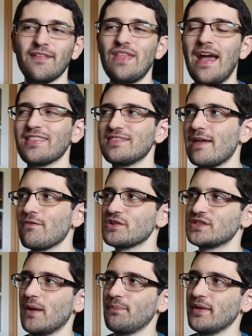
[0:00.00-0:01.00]
That's never
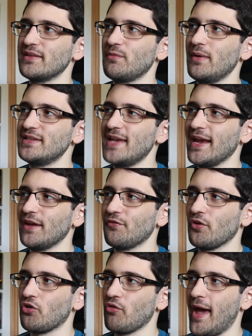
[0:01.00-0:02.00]
something to be taken
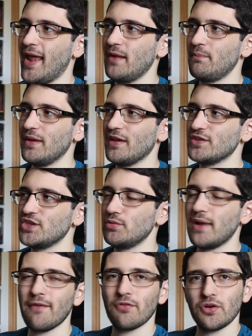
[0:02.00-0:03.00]
for granted because you
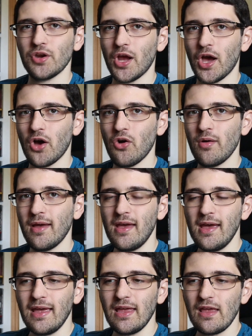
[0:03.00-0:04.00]
never know
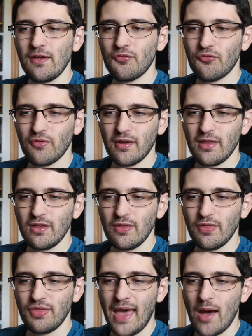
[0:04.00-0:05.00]
if
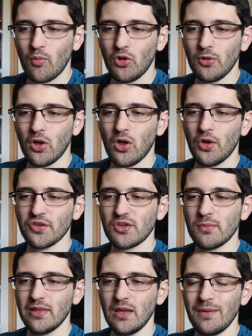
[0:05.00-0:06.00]
that will
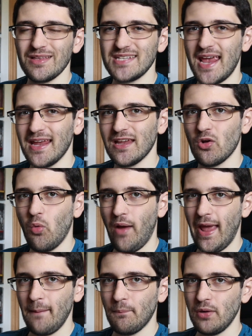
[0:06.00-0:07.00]
ultimately be taken
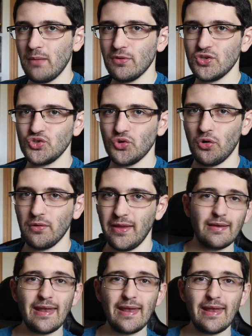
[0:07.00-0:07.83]
away prematurely.